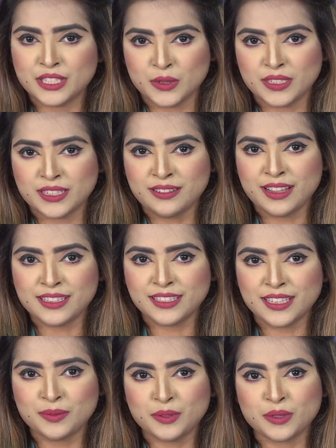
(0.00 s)
Twitter and
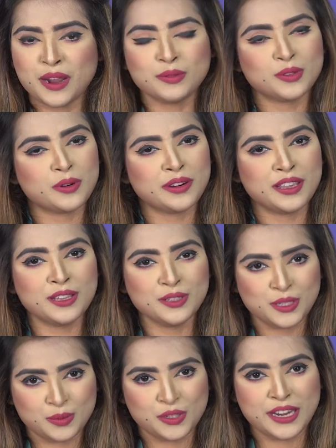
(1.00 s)
subscribe to our
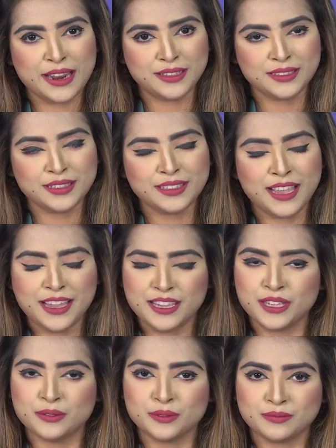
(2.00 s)
YouTube channel.
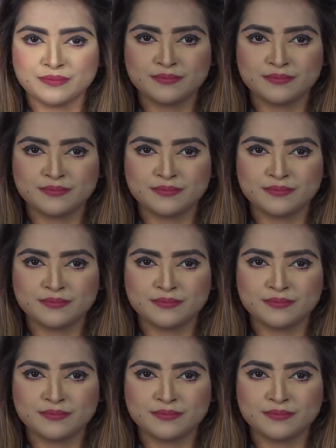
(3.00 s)
Thank you.